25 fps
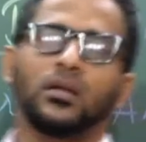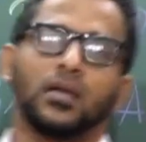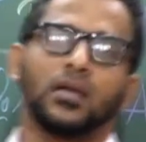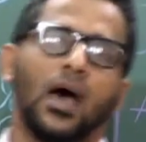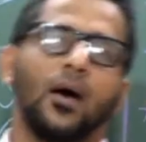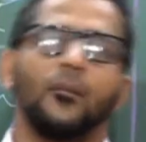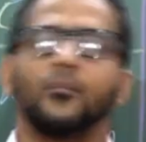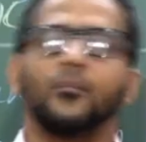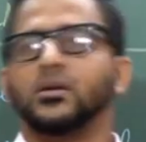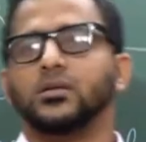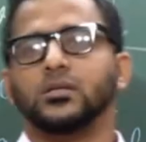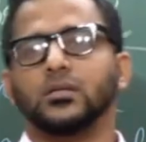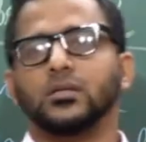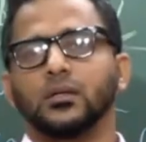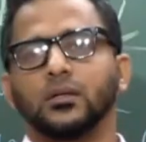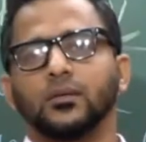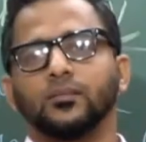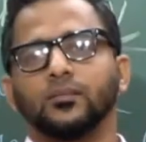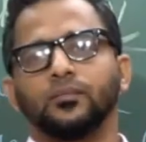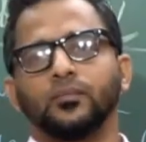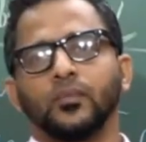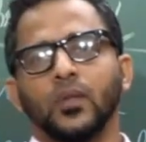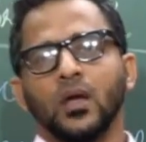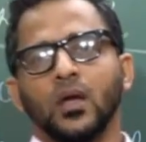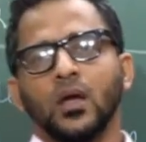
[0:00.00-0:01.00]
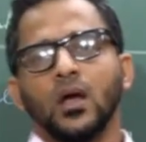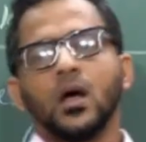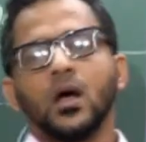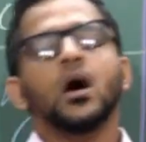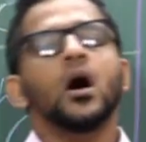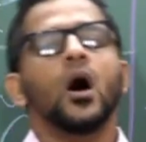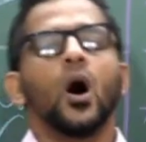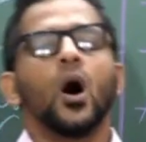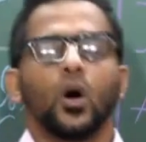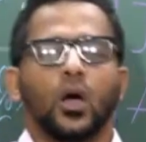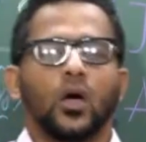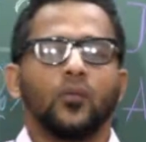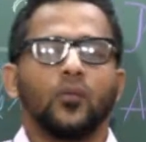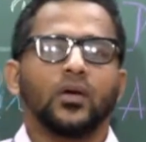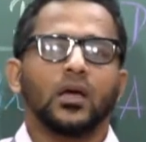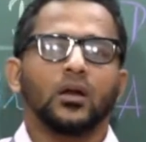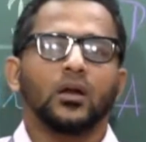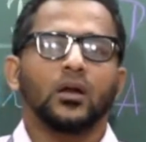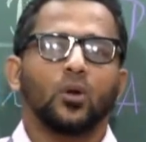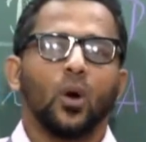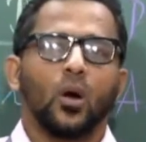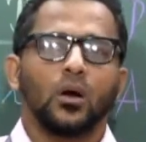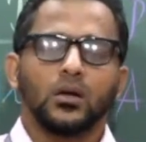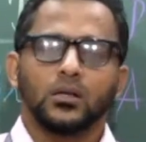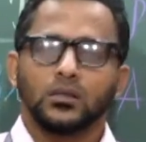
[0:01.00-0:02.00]
capital. Okay, we can
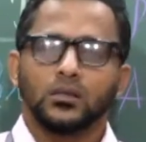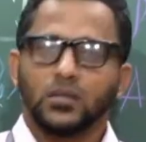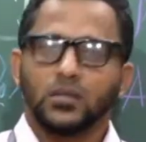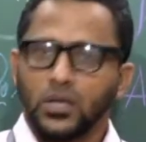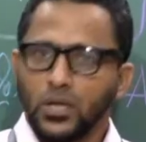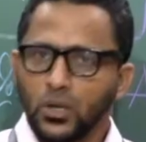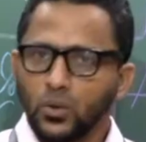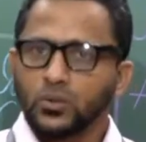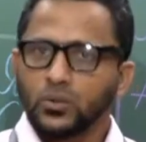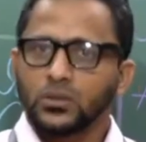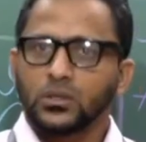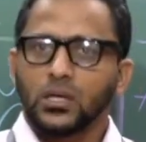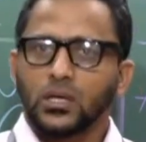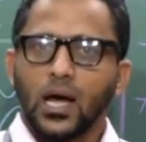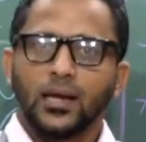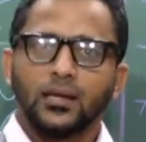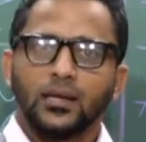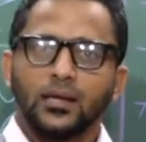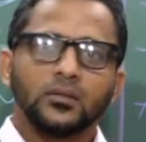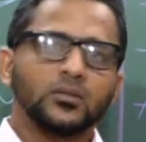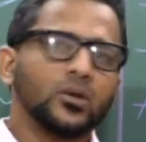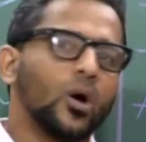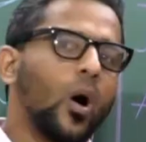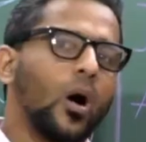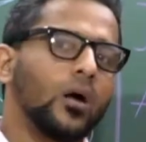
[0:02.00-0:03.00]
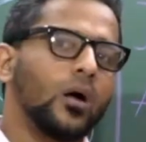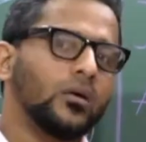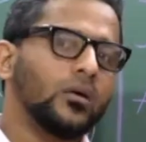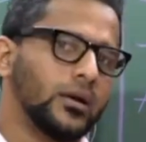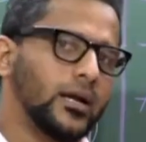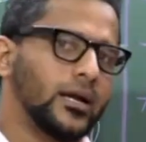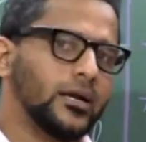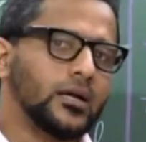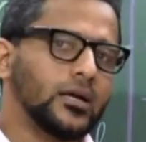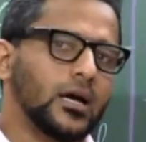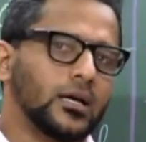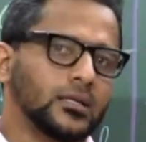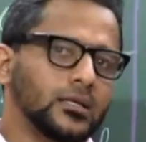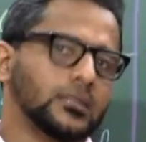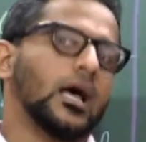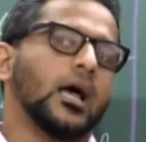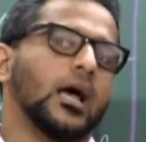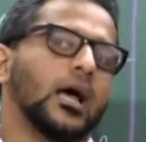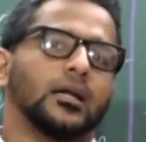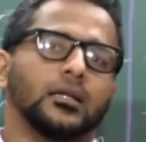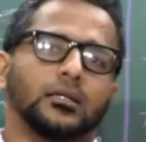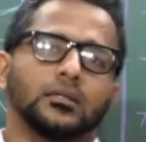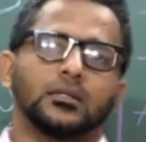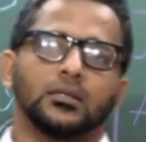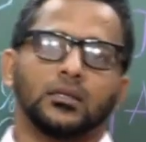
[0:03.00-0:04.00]
call it as a new science or data
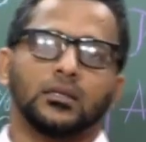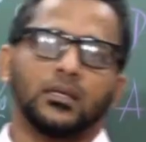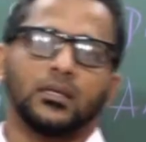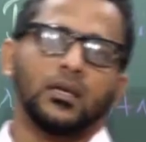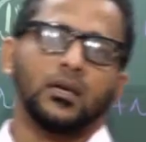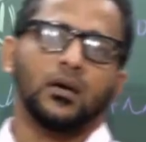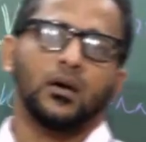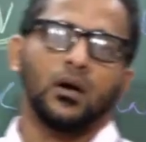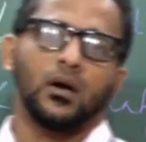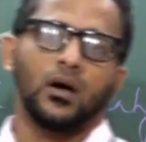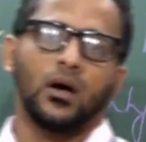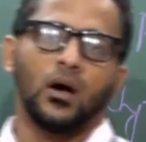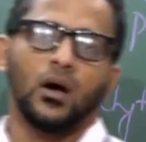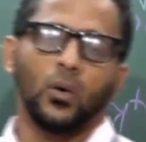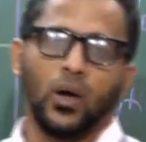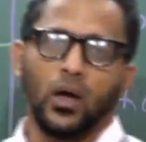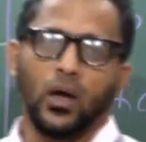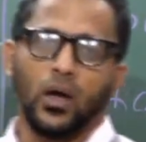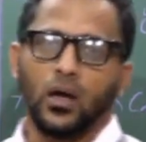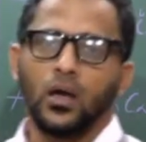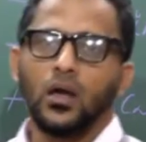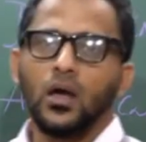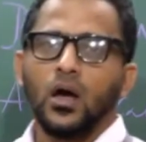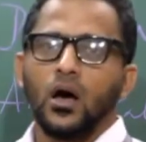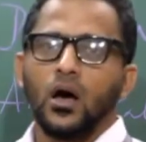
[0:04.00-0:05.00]
science. Okay,